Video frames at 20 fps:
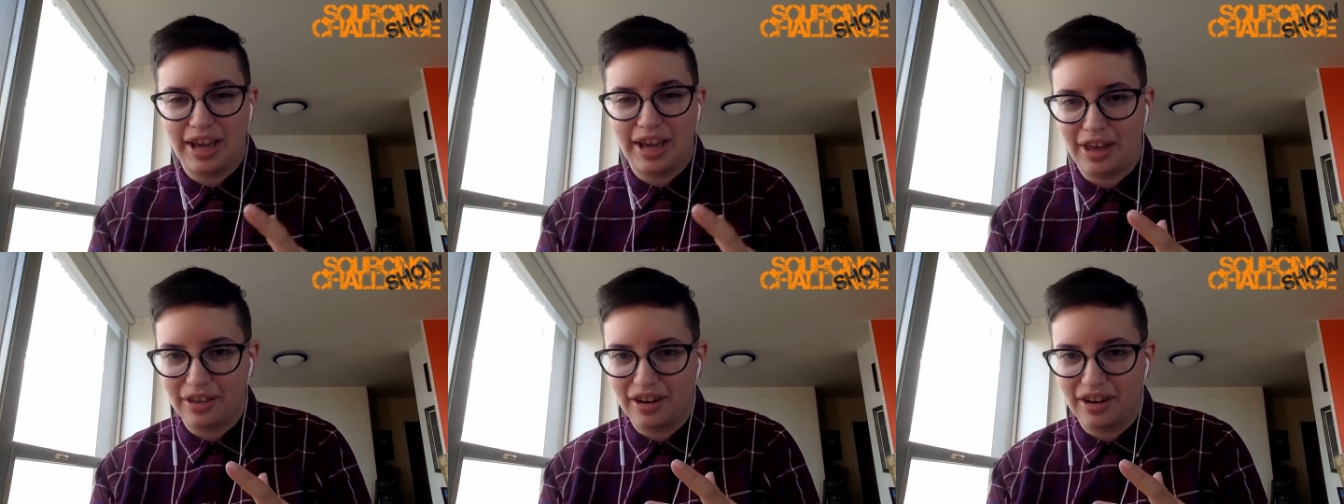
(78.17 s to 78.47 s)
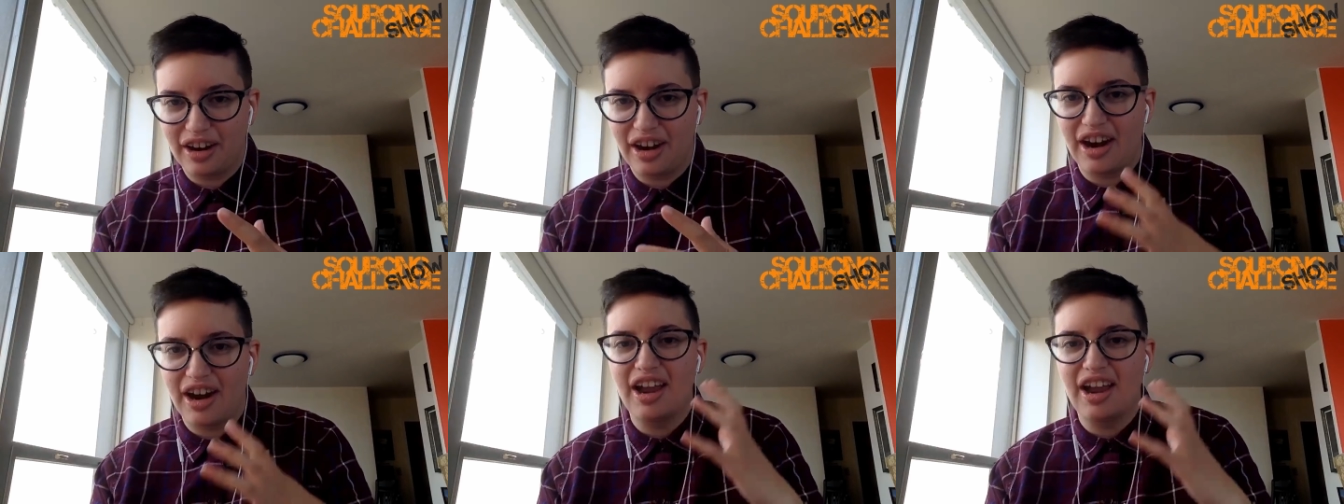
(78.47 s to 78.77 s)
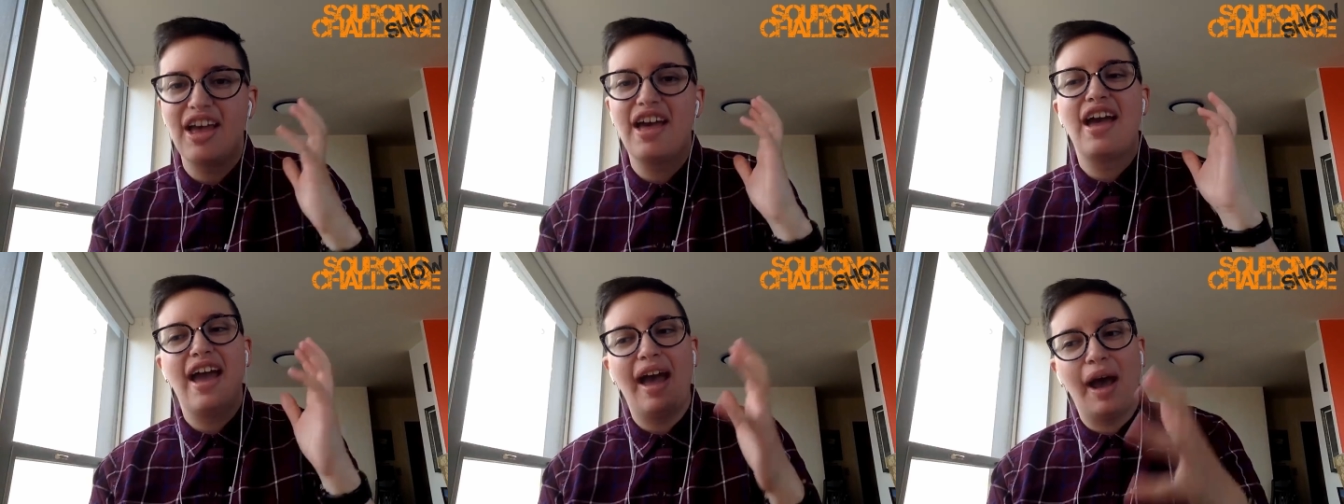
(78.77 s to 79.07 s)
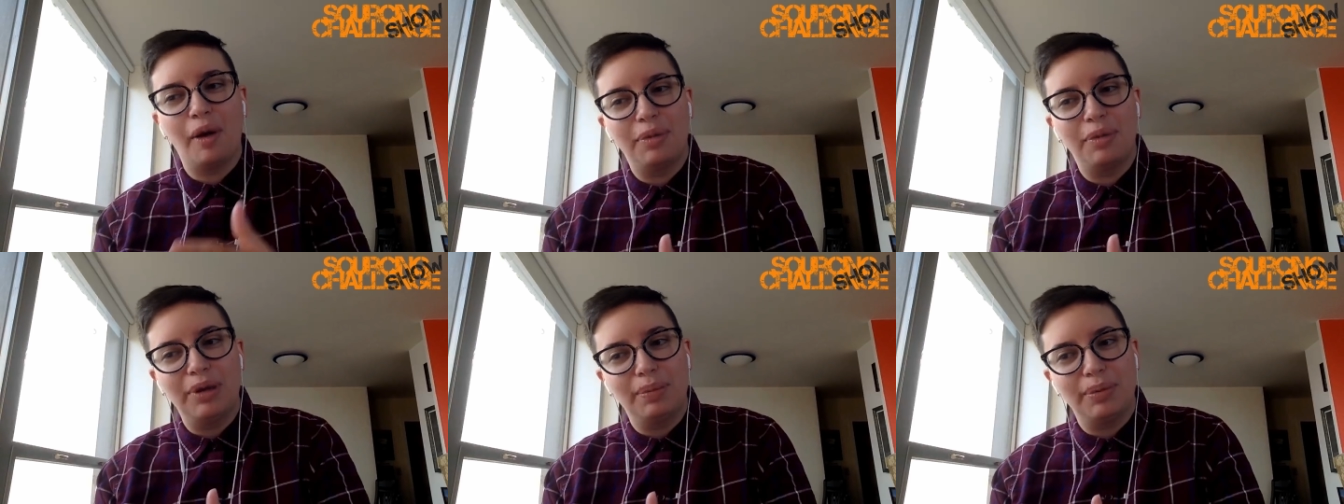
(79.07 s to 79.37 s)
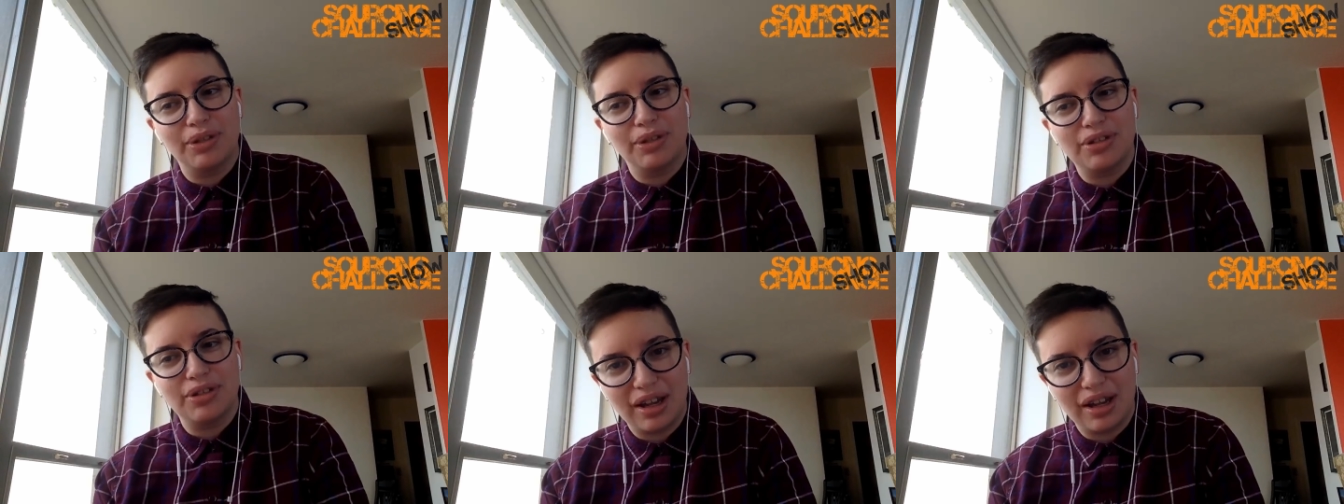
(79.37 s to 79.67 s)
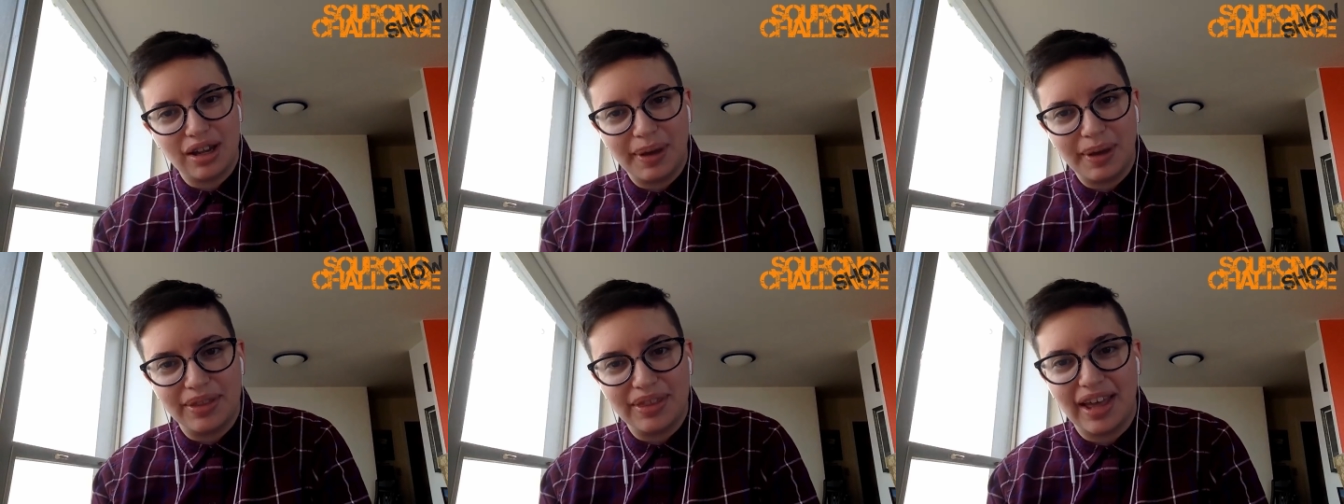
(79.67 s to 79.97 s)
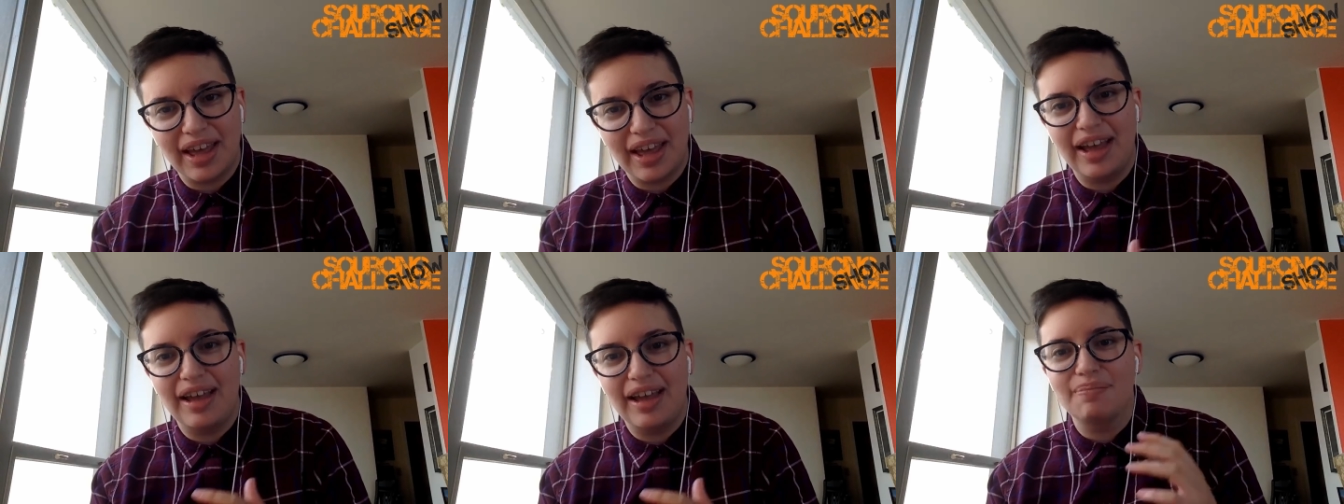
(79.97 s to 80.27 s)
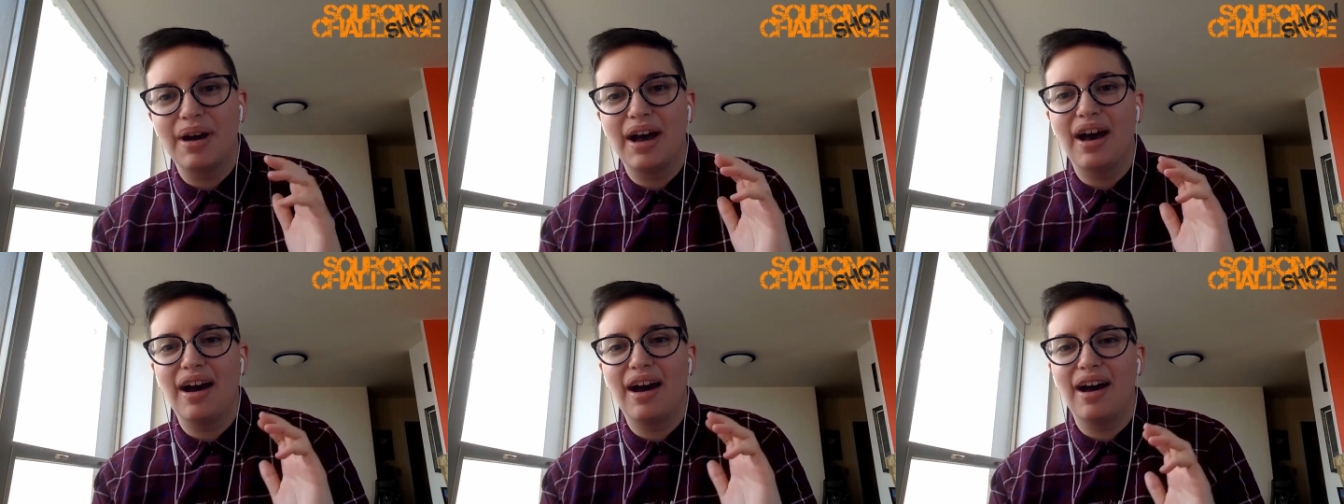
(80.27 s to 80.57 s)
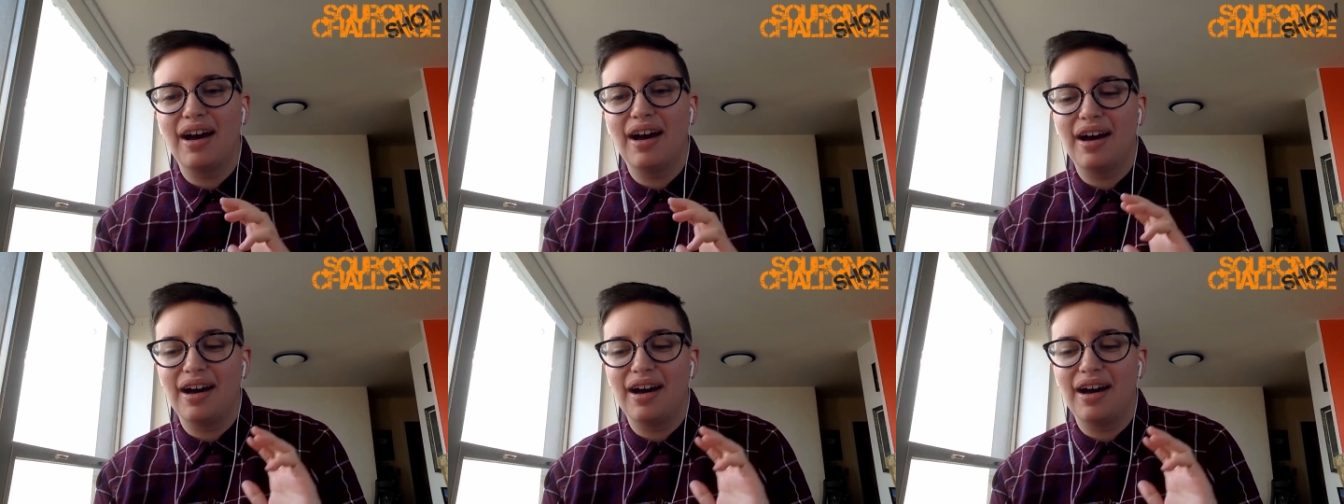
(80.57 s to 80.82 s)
go together, how people talk about them,